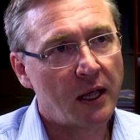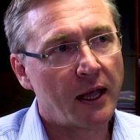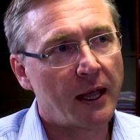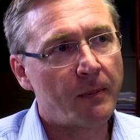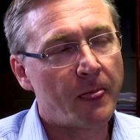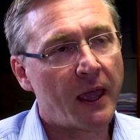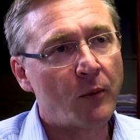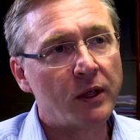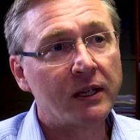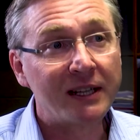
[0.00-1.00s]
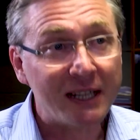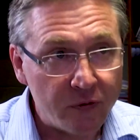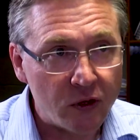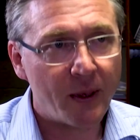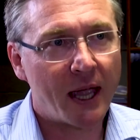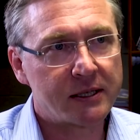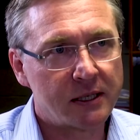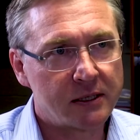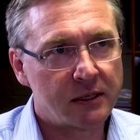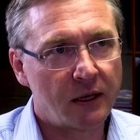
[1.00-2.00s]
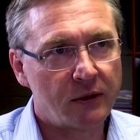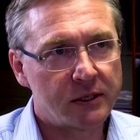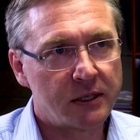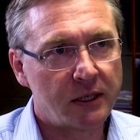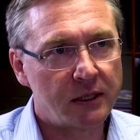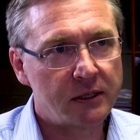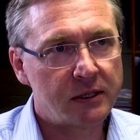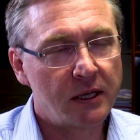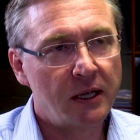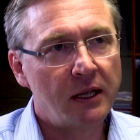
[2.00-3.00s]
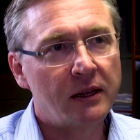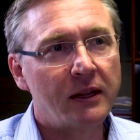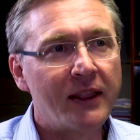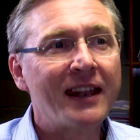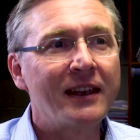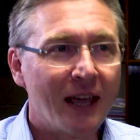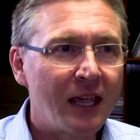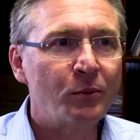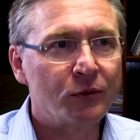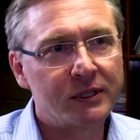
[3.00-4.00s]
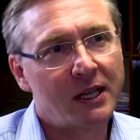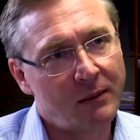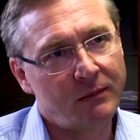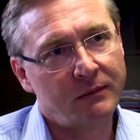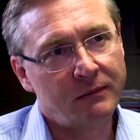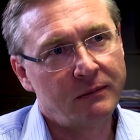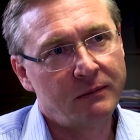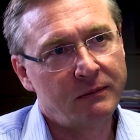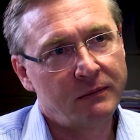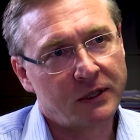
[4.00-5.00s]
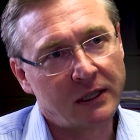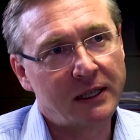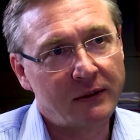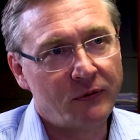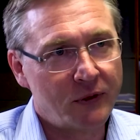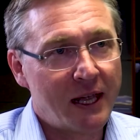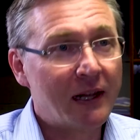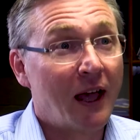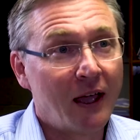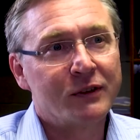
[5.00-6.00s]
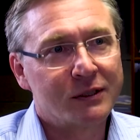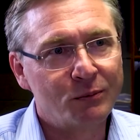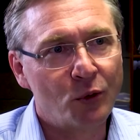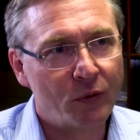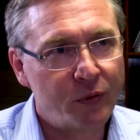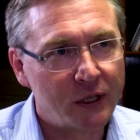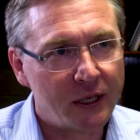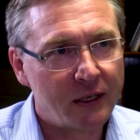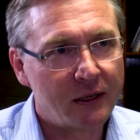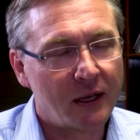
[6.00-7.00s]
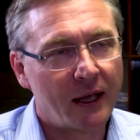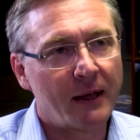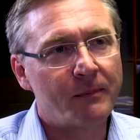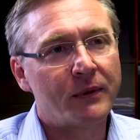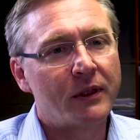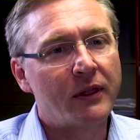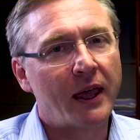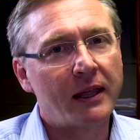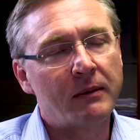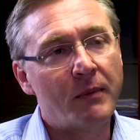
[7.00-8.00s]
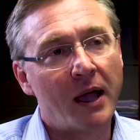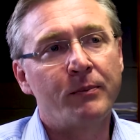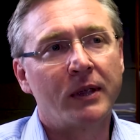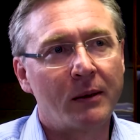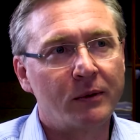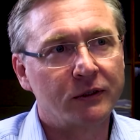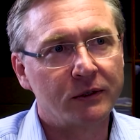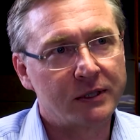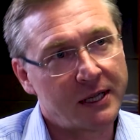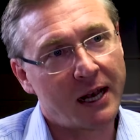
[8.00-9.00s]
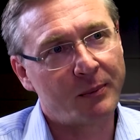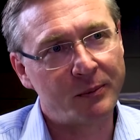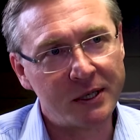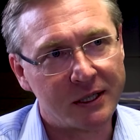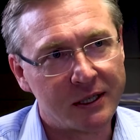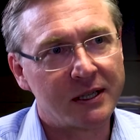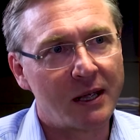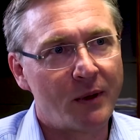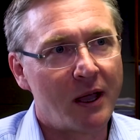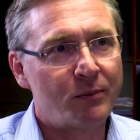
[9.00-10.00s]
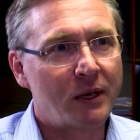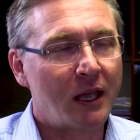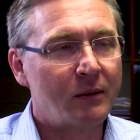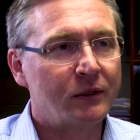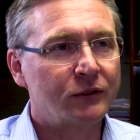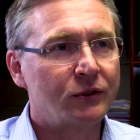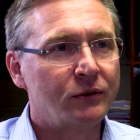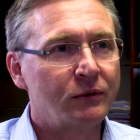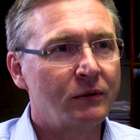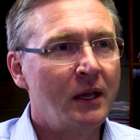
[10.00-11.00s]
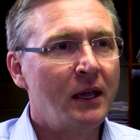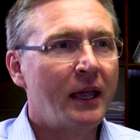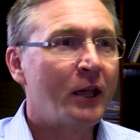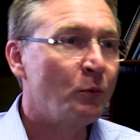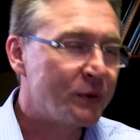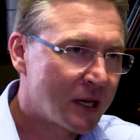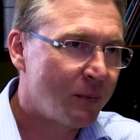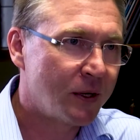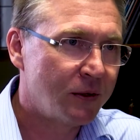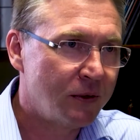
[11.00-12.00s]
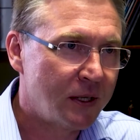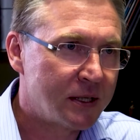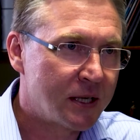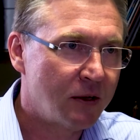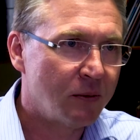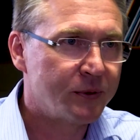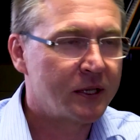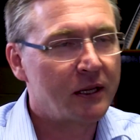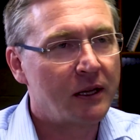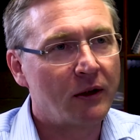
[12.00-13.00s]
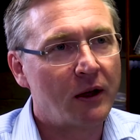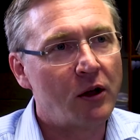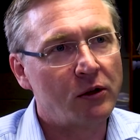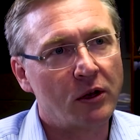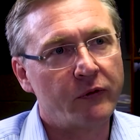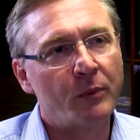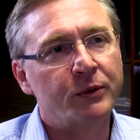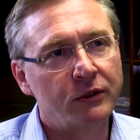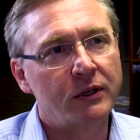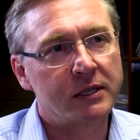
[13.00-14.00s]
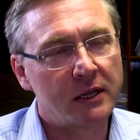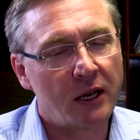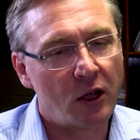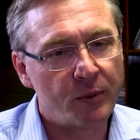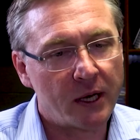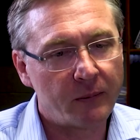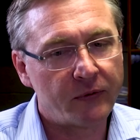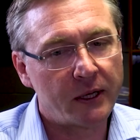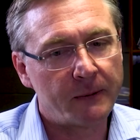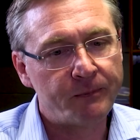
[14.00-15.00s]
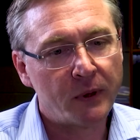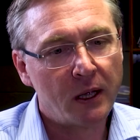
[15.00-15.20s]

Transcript: and we can give them access to those things, then that enables them to live their lives more fully. They might be able to start up a business, they might be able to help someone who needs help. That there are a whole lot of opportunities that then open up for them.